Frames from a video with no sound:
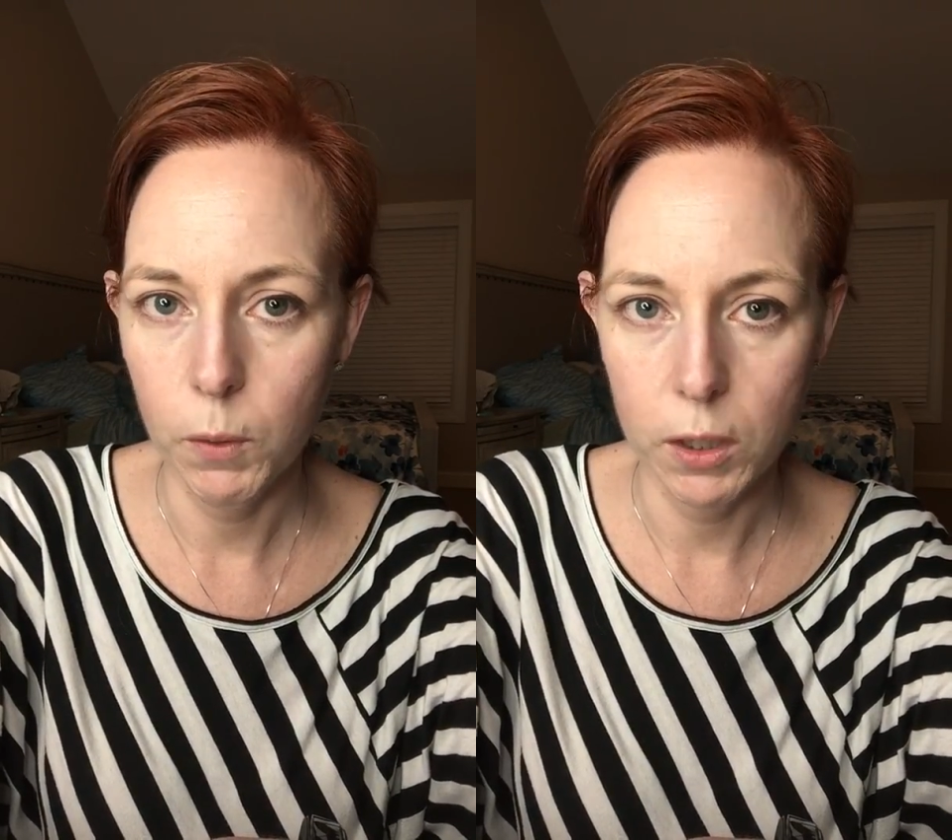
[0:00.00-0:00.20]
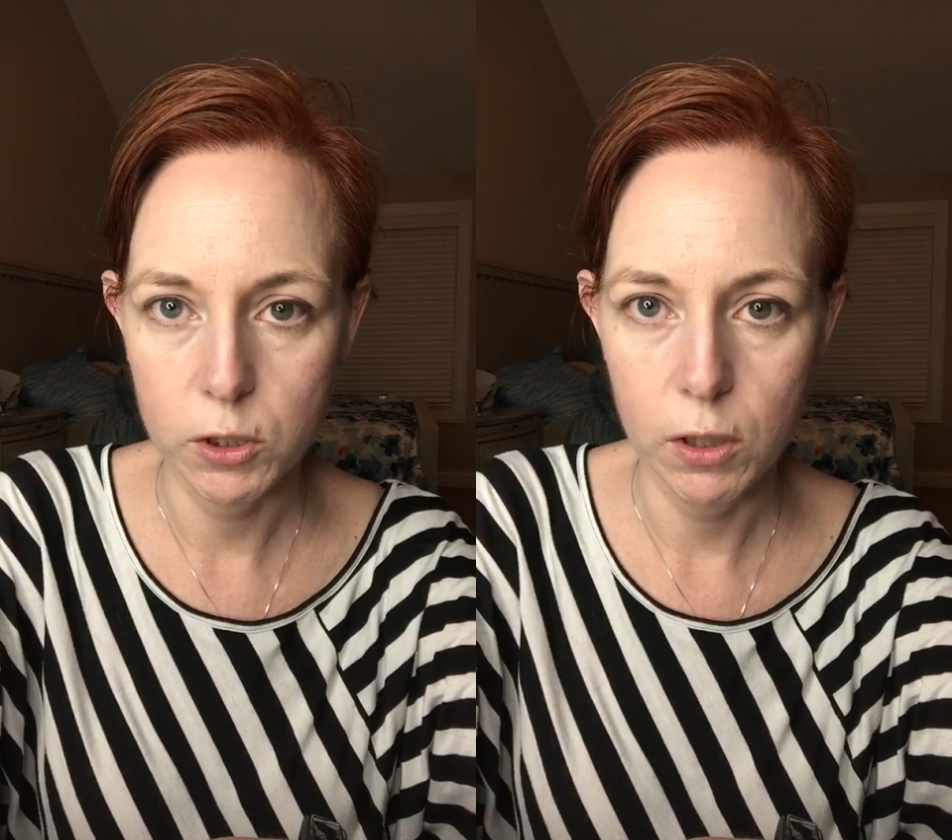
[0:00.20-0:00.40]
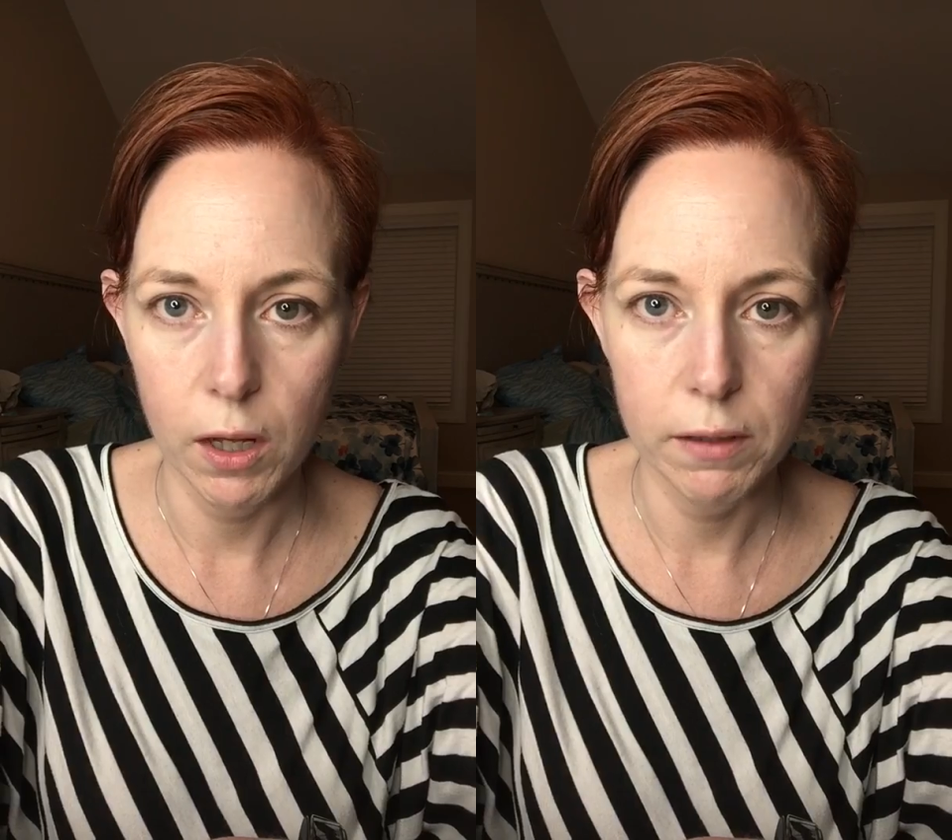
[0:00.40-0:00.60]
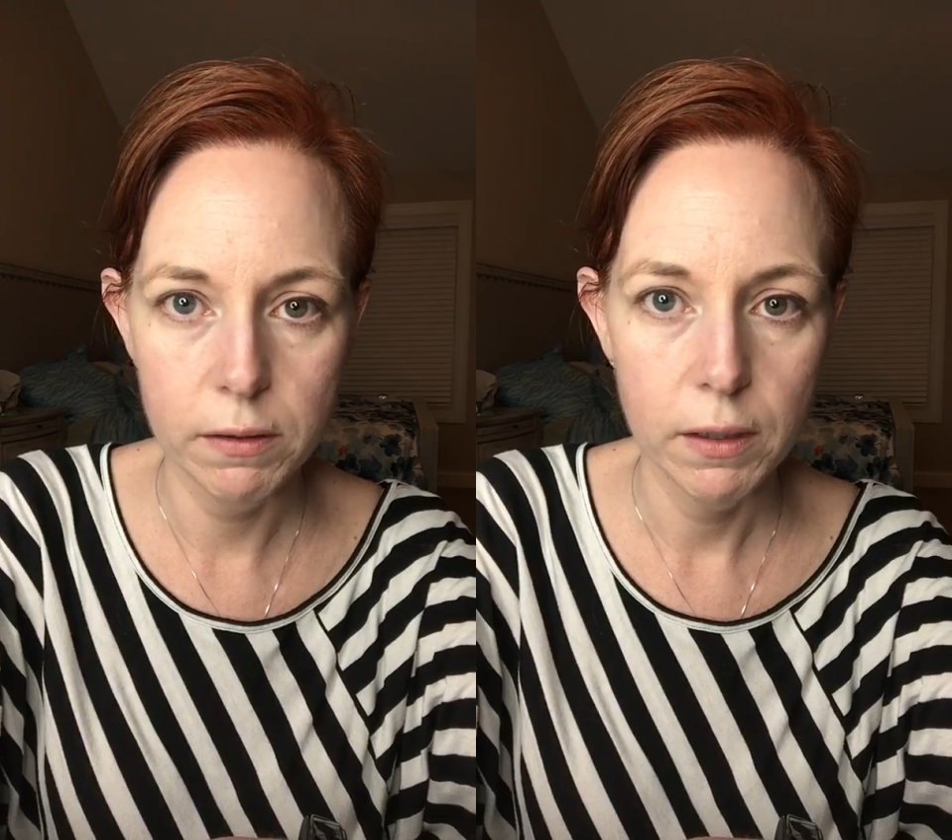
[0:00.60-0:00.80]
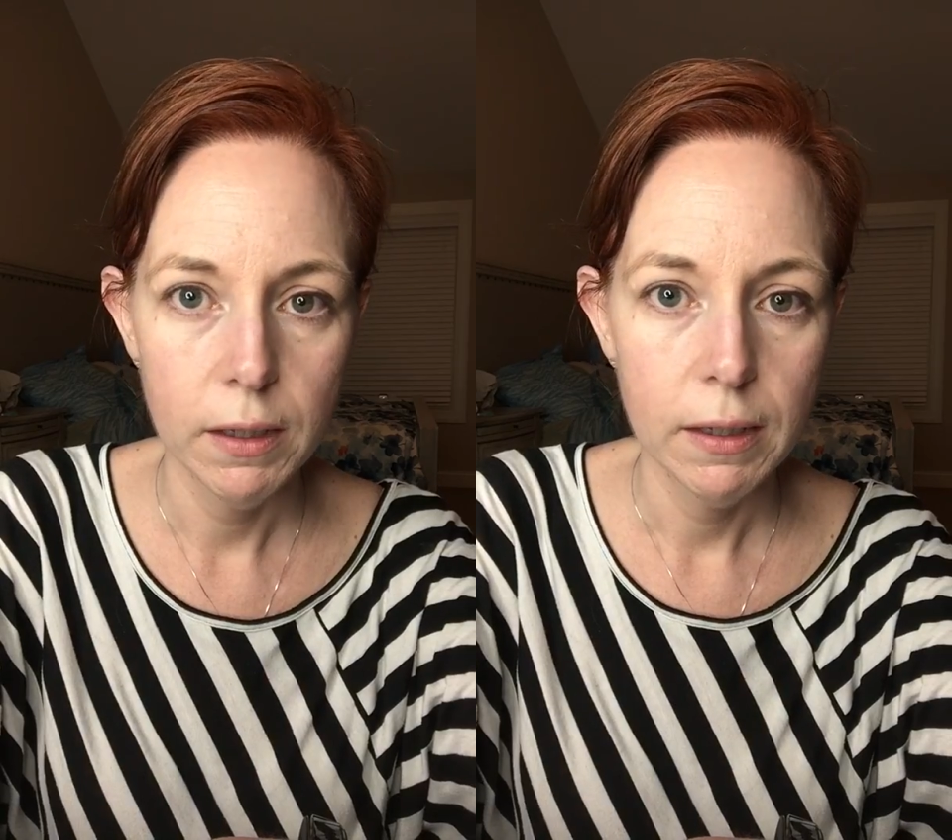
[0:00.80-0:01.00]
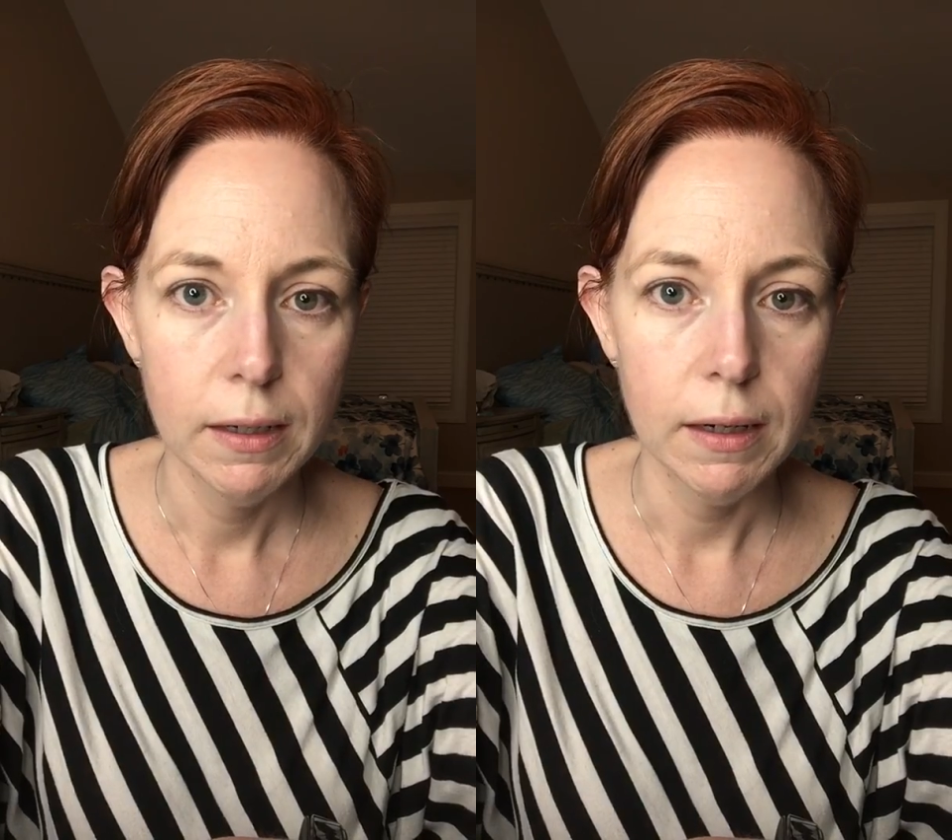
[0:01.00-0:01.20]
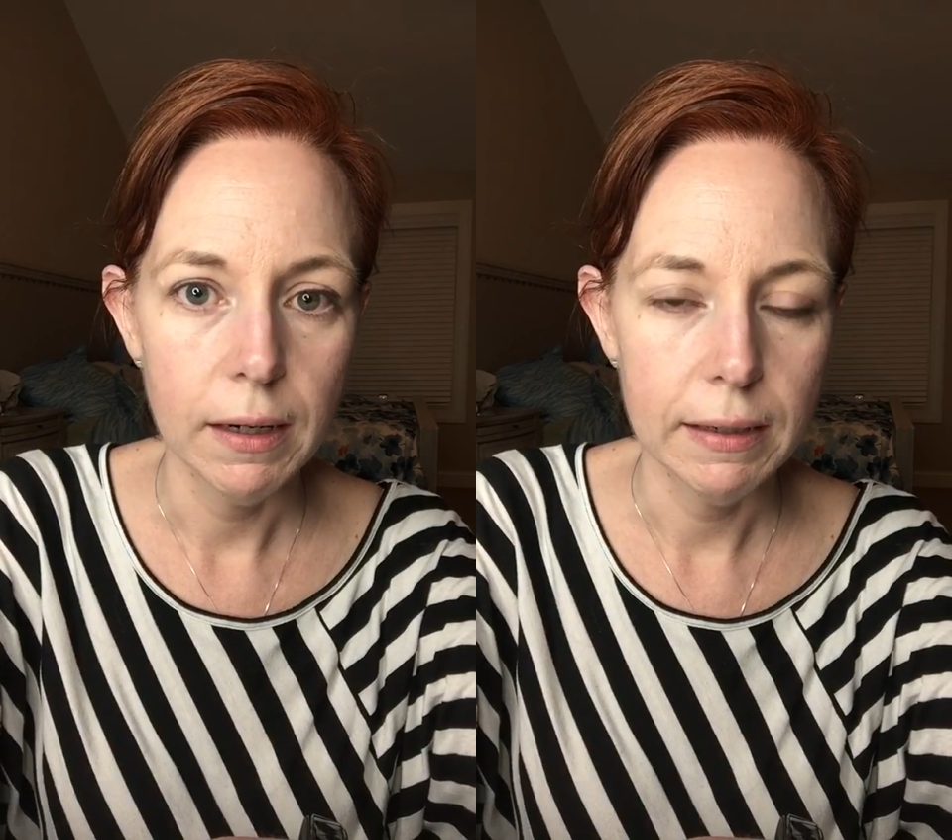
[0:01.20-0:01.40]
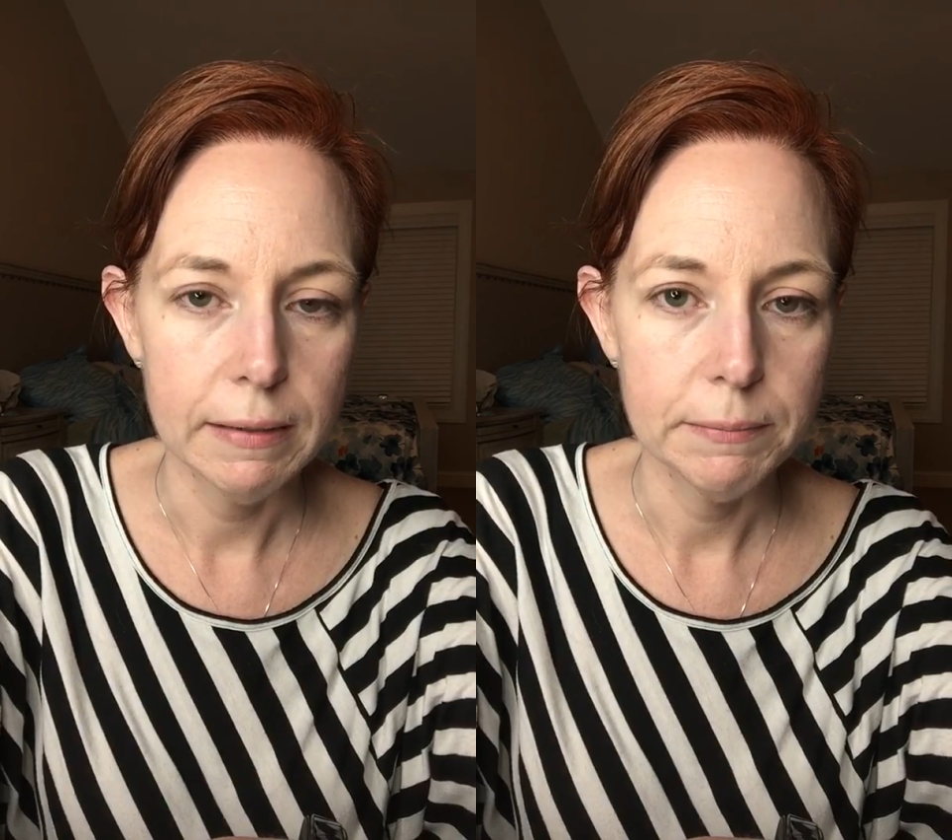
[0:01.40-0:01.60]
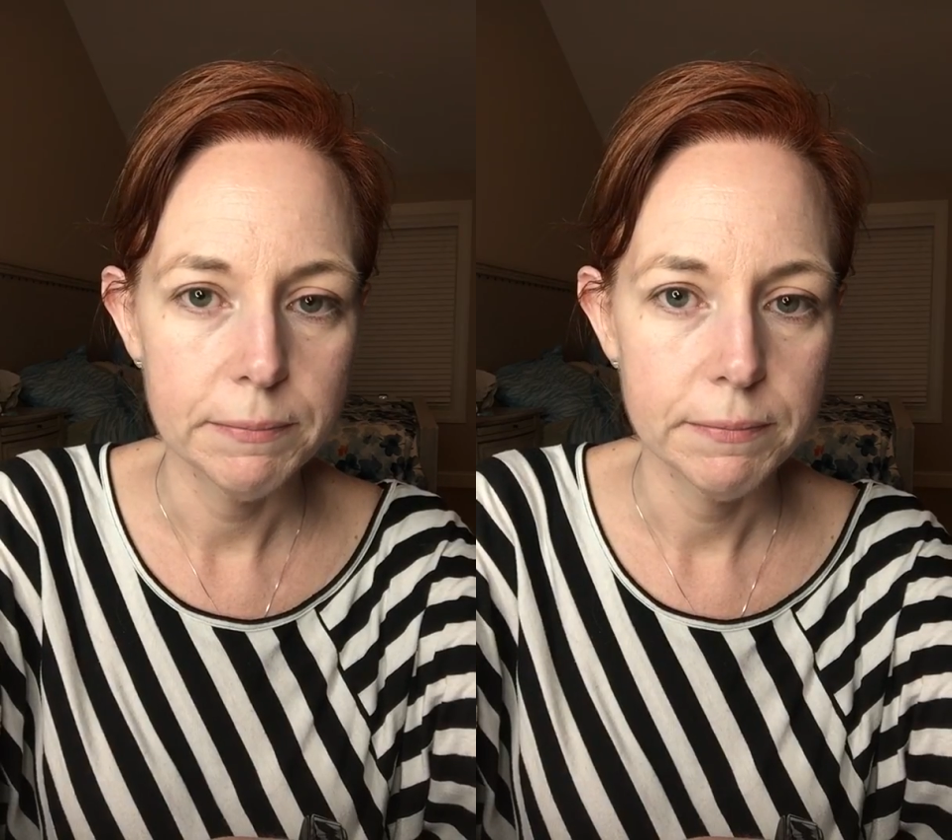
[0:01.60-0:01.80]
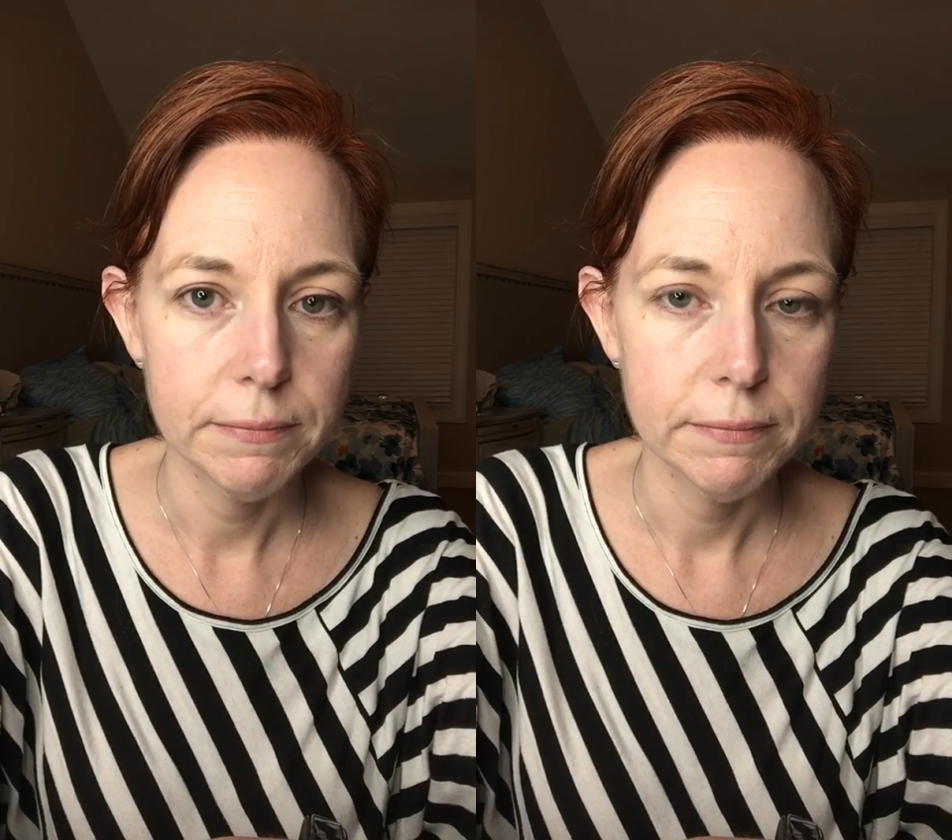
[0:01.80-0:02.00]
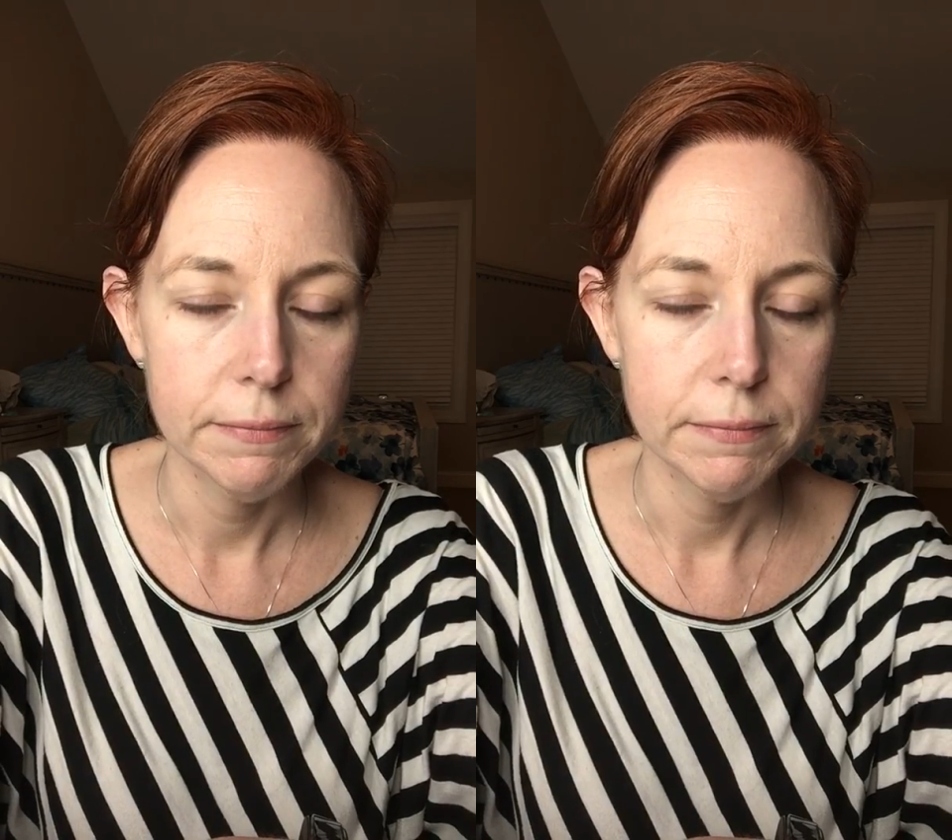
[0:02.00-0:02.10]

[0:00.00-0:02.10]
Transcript: a washcloth. Um,